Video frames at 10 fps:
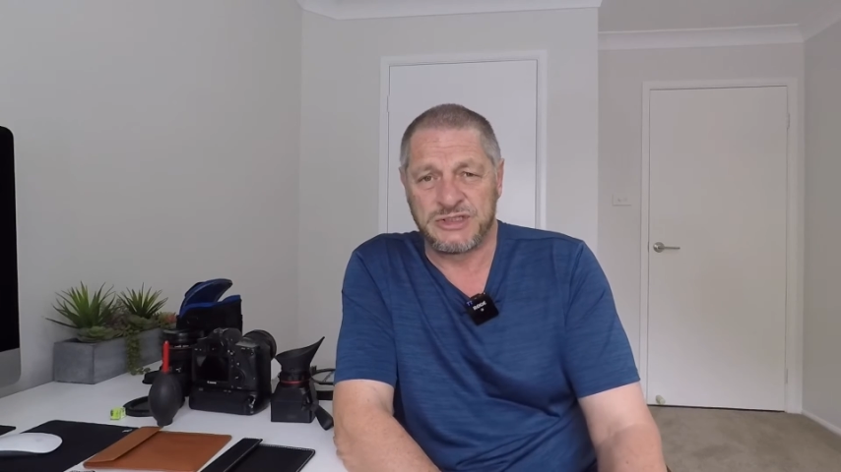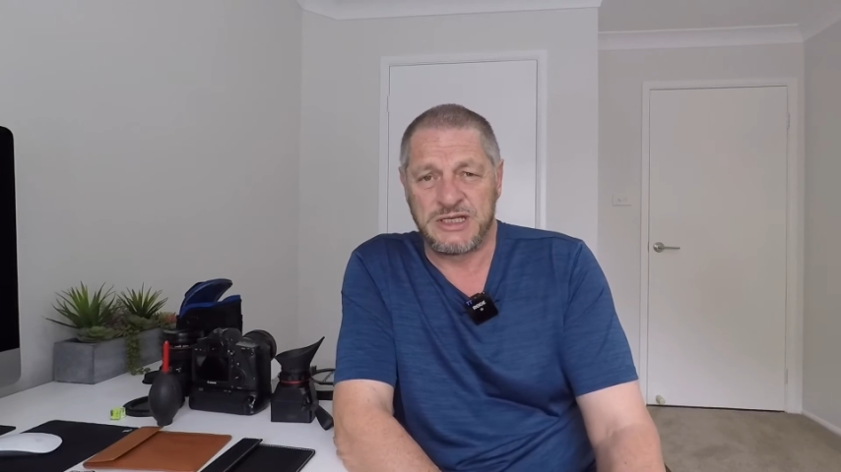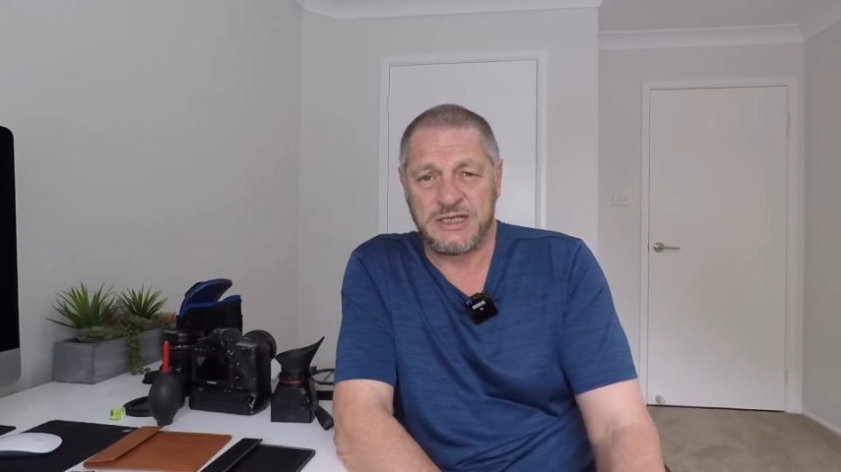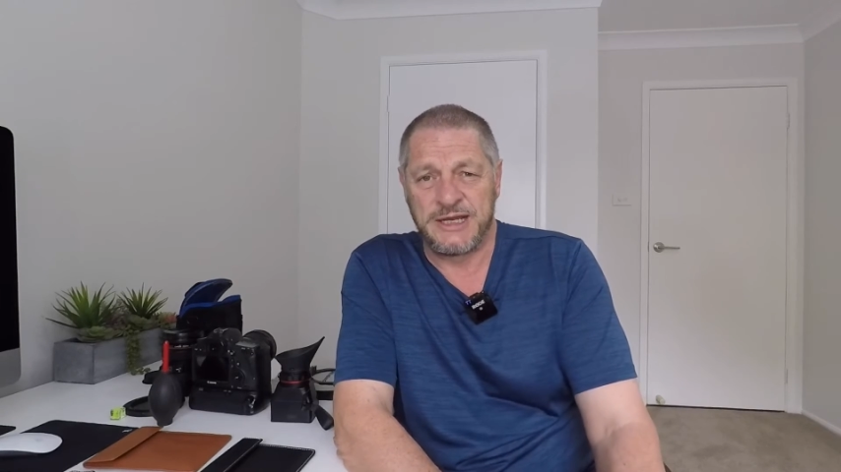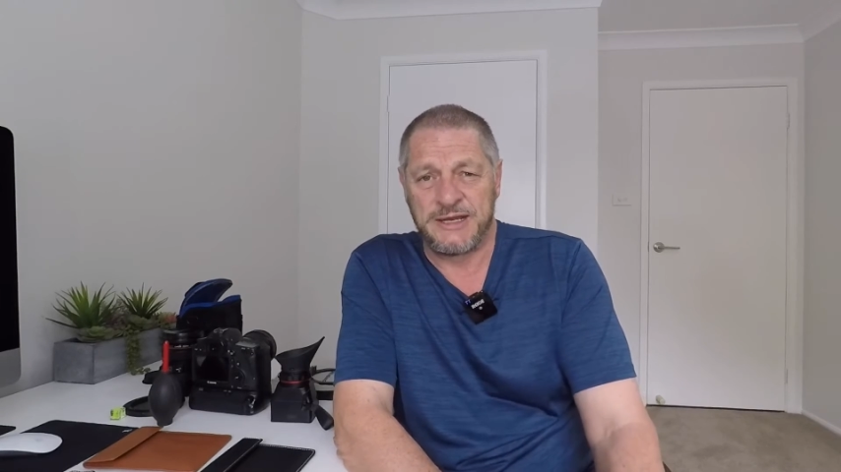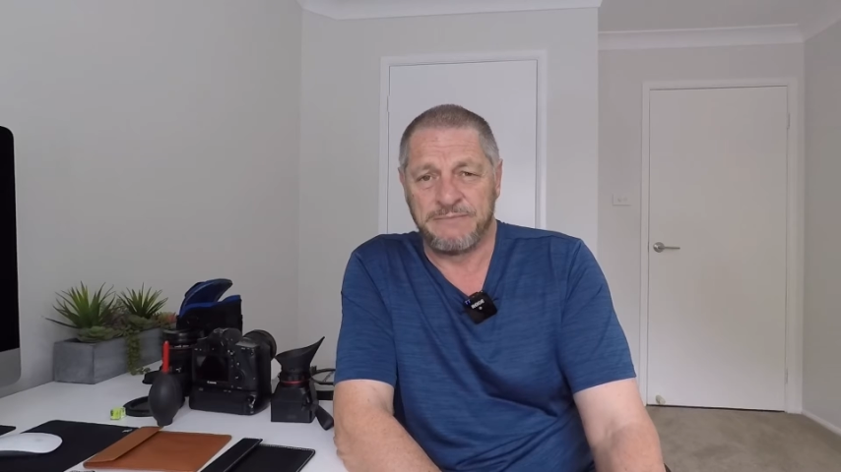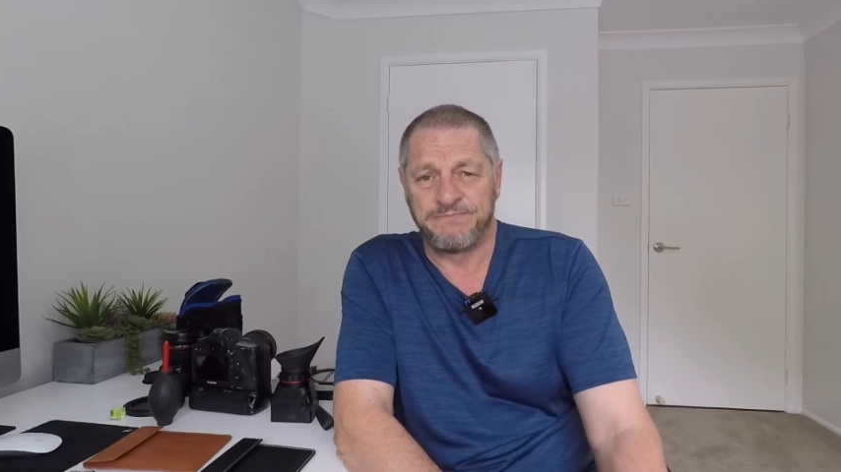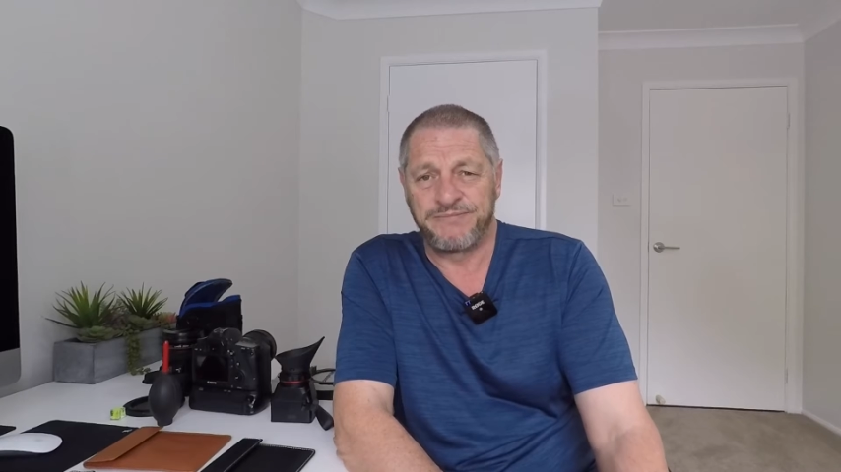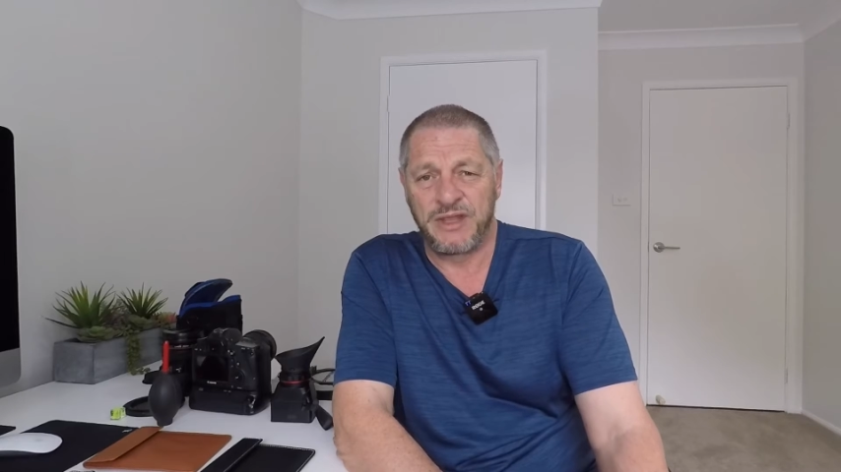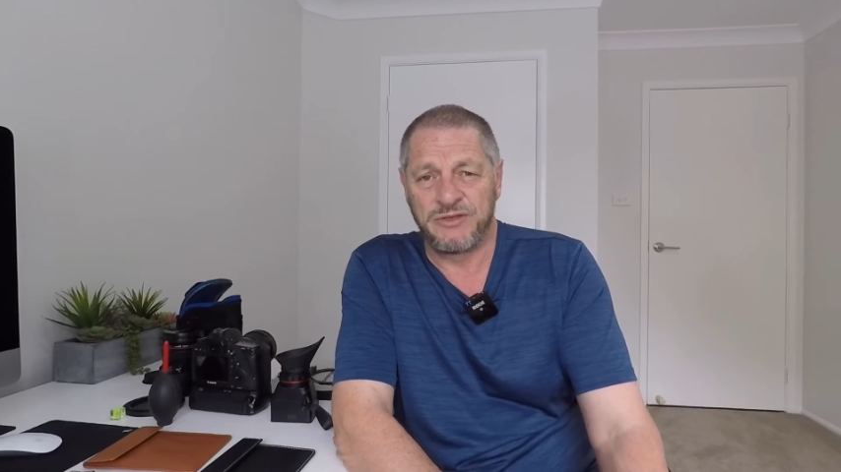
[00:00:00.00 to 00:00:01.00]

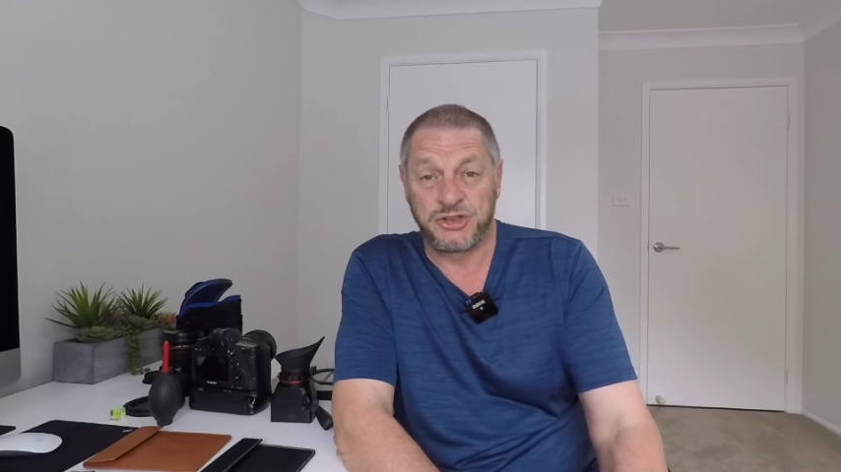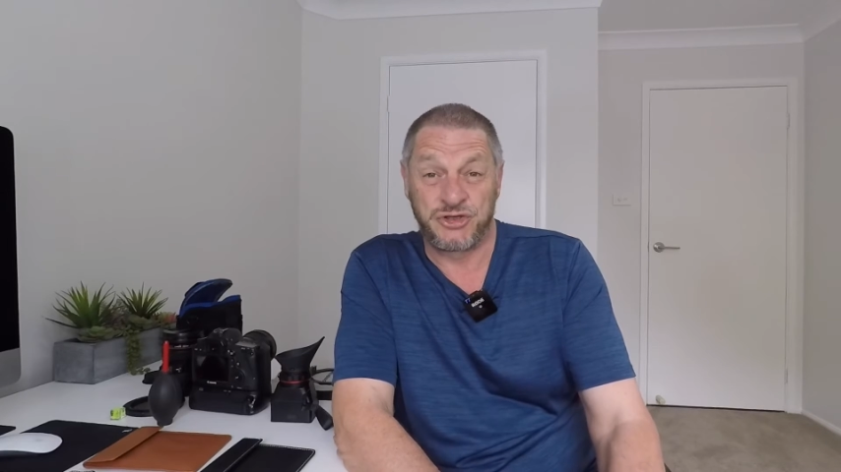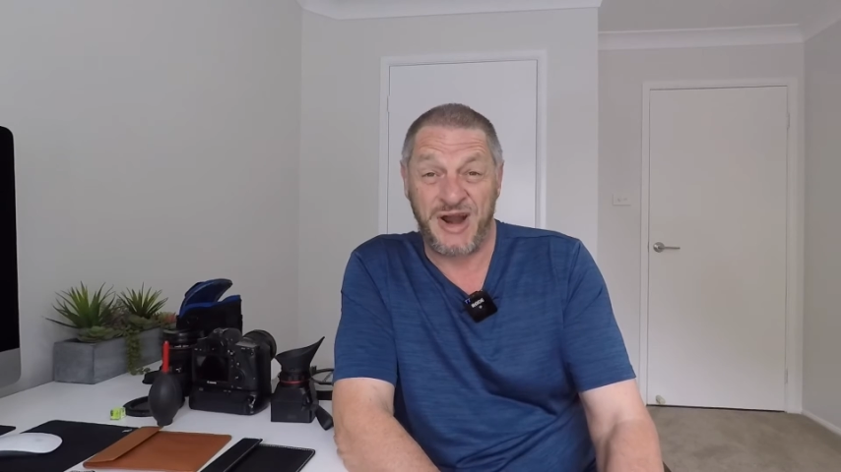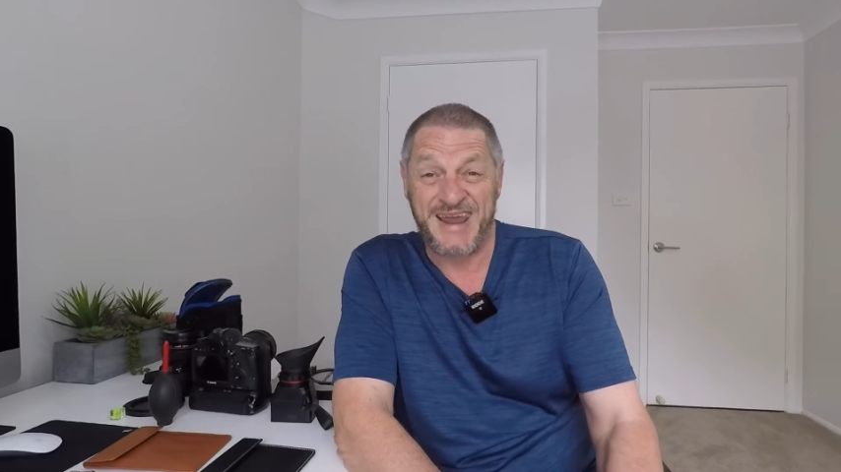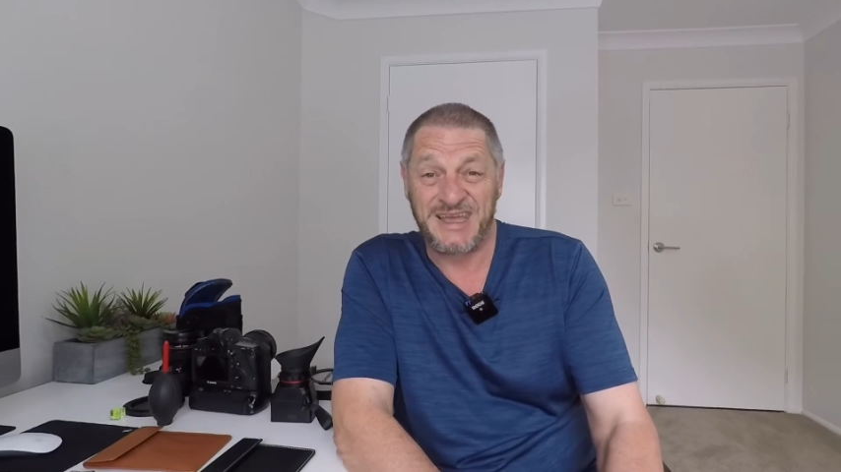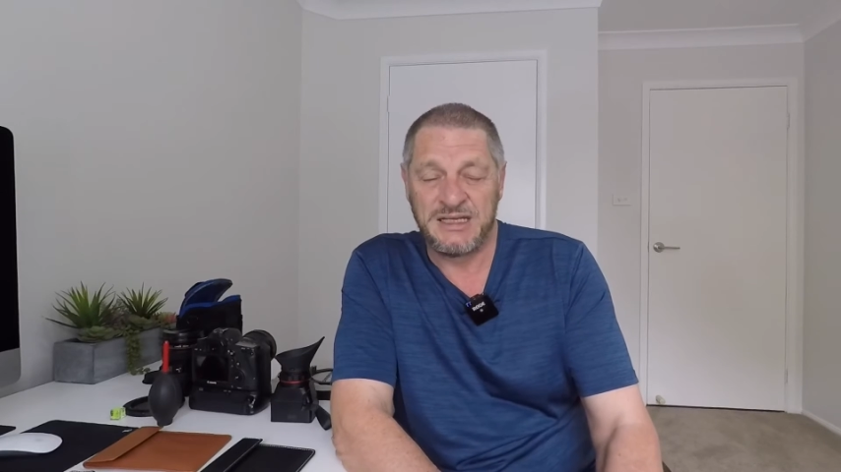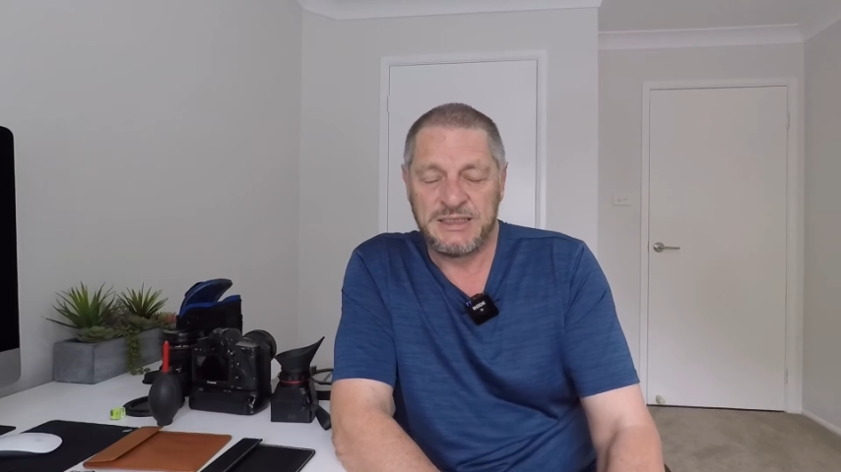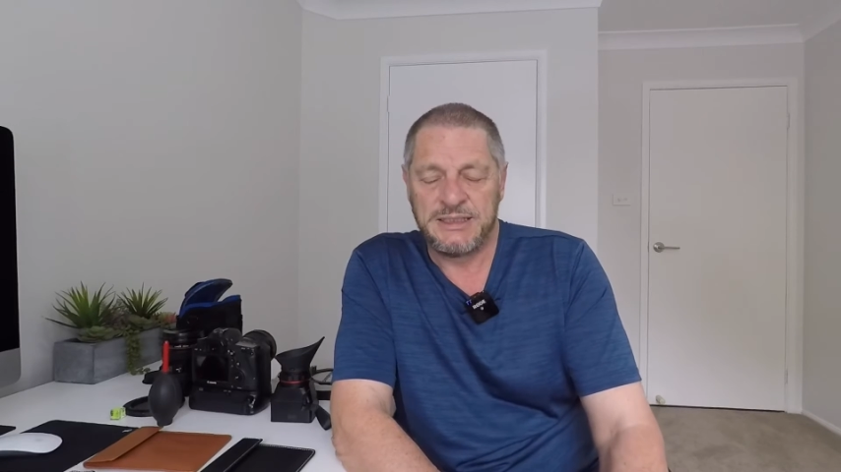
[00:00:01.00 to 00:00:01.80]
the track.